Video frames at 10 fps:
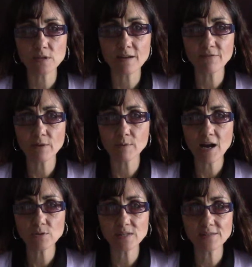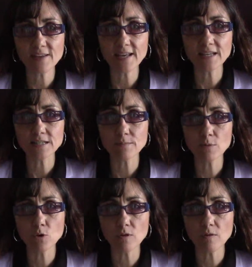if the house is vacant to mow the